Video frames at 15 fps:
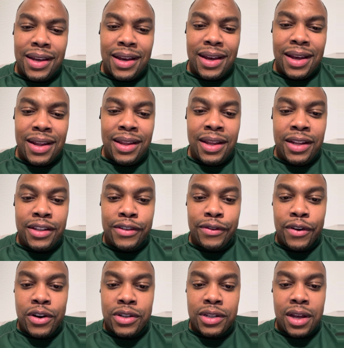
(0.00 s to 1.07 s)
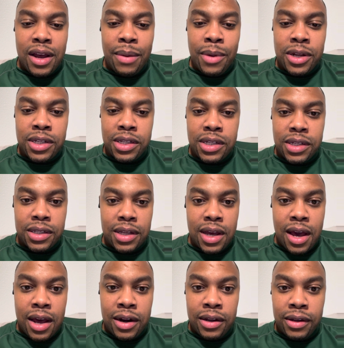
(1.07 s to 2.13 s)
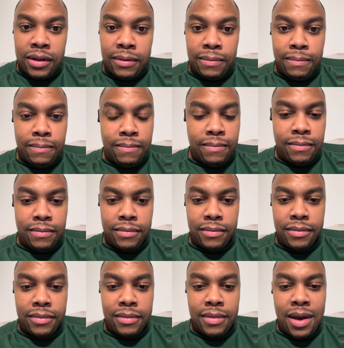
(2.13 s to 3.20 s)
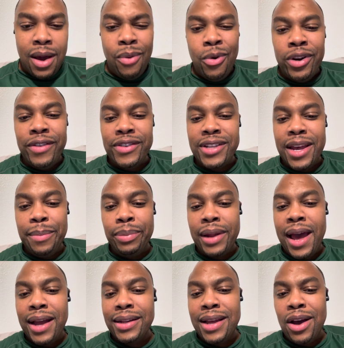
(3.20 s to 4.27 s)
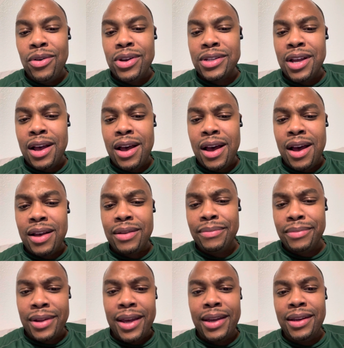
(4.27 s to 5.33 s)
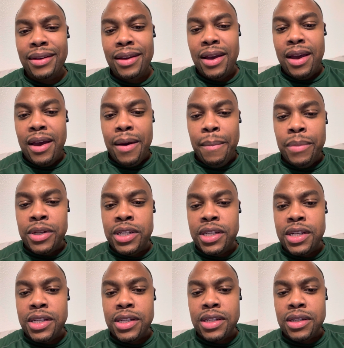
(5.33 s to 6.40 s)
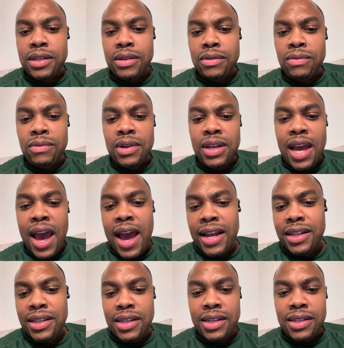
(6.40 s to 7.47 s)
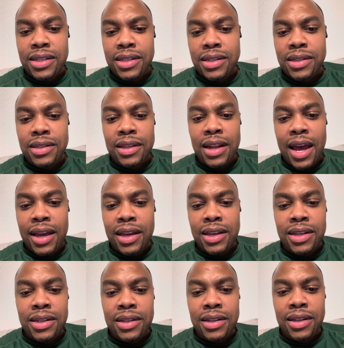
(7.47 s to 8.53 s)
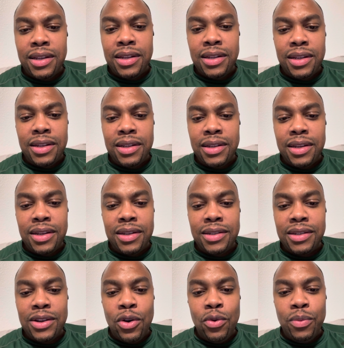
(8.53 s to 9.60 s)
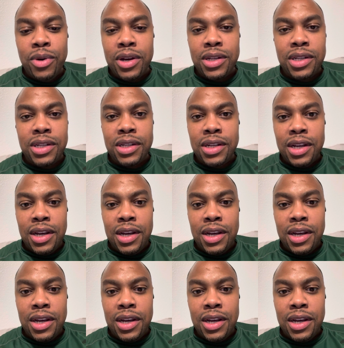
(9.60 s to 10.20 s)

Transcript: I think it's the first time I just kind of, I won't even say blacked out, because I like, but just reacted like in so much